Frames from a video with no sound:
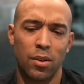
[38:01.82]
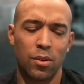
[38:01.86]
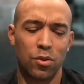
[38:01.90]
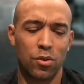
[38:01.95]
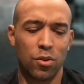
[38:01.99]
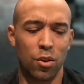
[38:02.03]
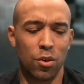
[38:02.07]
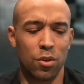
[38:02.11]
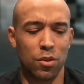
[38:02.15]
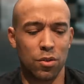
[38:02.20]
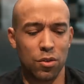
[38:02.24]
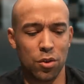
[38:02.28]

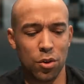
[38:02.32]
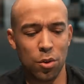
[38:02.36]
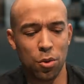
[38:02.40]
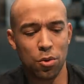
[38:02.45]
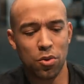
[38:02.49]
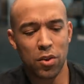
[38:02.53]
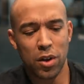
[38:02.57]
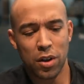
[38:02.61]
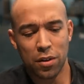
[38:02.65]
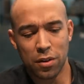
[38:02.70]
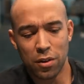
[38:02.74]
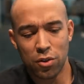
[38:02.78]
So do you
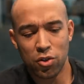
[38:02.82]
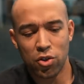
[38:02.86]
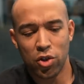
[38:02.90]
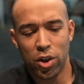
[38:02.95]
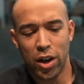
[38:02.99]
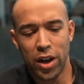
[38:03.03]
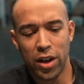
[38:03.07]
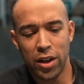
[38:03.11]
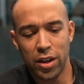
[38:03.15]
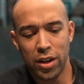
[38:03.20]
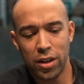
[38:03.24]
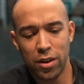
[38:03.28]
think the
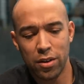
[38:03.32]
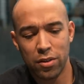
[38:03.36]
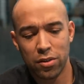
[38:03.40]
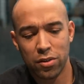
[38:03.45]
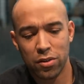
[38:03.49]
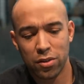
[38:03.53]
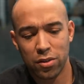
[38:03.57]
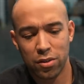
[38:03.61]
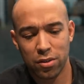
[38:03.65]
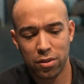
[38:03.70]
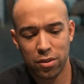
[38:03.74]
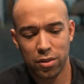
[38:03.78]

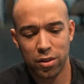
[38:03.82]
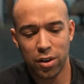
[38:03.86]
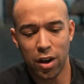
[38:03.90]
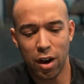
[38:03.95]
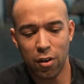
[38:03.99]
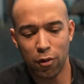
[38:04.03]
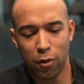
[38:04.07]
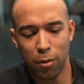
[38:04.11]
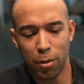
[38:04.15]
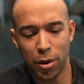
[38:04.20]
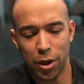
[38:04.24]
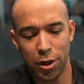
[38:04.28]
Chinese
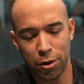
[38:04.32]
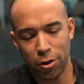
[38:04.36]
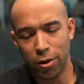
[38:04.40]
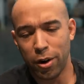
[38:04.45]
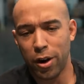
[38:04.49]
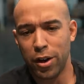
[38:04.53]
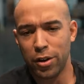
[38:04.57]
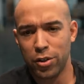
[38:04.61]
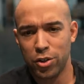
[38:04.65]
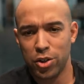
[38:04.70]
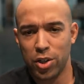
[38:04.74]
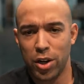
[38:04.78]
government? You're
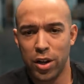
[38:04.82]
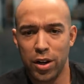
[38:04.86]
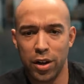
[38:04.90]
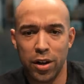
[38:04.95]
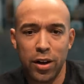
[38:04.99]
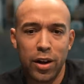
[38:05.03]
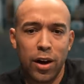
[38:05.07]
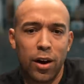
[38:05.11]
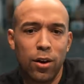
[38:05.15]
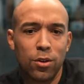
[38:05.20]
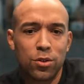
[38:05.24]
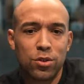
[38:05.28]
not in China
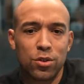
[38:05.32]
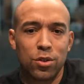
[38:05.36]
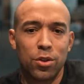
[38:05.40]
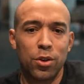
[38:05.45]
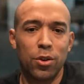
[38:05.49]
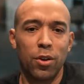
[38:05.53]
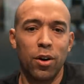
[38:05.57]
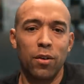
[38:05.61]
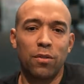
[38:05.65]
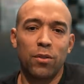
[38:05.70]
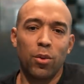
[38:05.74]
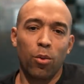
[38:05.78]
now, so
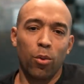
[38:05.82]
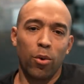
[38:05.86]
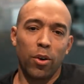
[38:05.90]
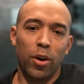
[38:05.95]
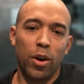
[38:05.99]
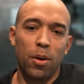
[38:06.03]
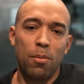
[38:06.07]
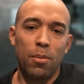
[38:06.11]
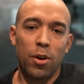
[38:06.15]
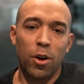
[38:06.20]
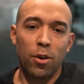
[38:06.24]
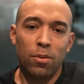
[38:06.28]
you don't have to
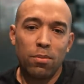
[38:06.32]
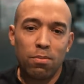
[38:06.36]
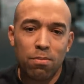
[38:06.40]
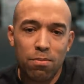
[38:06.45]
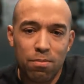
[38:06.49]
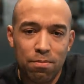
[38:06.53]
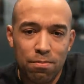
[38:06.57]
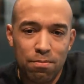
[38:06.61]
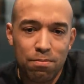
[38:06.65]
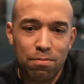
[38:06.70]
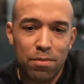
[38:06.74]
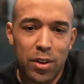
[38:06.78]
worry about
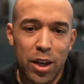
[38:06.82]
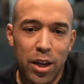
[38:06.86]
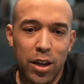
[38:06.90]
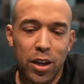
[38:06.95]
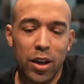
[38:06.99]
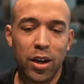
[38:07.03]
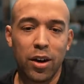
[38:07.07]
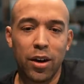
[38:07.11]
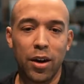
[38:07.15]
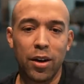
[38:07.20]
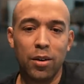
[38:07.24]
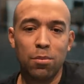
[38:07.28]

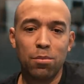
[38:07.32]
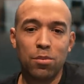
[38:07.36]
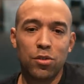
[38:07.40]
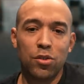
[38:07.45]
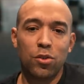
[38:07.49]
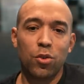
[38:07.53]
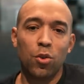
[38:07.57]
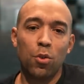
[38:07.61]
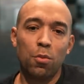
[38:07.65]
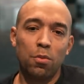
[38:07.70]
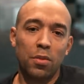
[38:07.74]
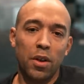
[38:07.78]
getting uh,
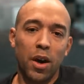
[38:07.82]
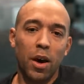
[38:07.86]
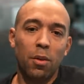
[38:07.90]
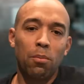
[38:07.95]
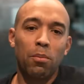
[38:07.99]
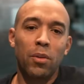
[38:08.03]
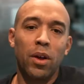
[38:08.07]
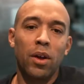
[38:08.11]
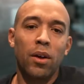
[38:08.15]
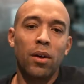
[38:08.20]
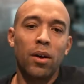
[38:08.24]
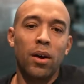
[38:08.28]
scooped
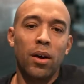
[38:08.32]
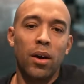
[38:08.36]
up.